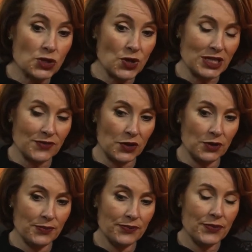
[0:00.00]

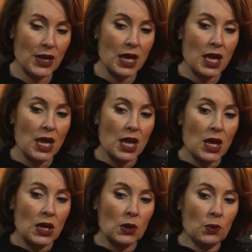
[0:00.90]
stressful,
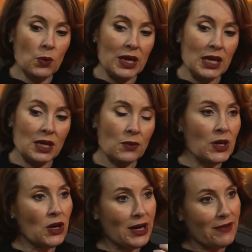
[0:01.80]
we
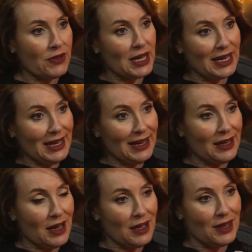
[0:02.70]
we don't have the
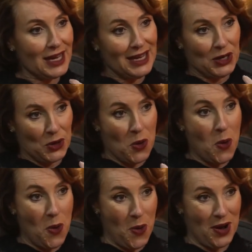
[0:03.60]
the inner
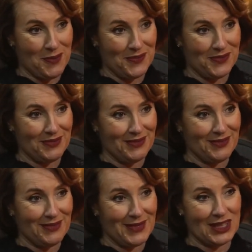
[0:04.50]
core
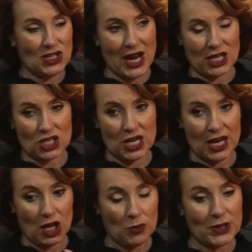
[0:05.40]
to
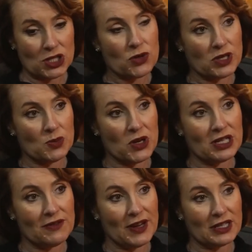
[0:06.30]
actually help us to
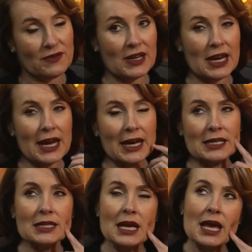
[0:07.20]
respond effectively.
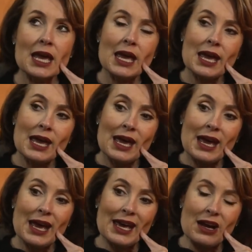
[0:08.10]
And
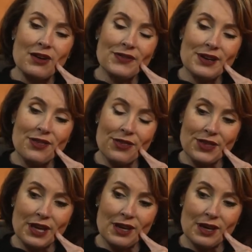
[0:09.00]
and I often
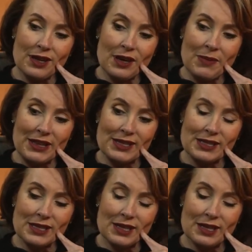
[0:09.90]
think about
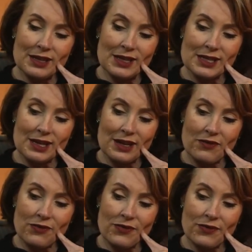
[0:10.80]
this this kind
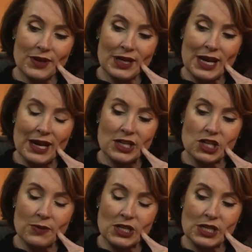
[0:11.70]
of
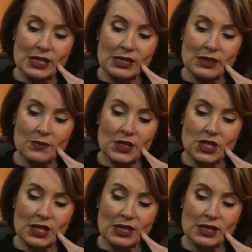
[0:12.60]
analogy, which is
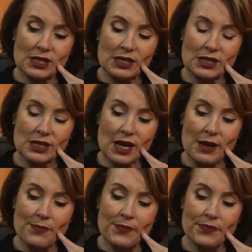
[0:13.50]
which is
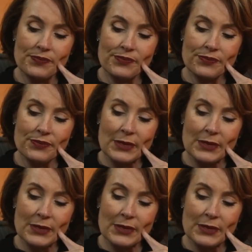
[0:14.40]
um,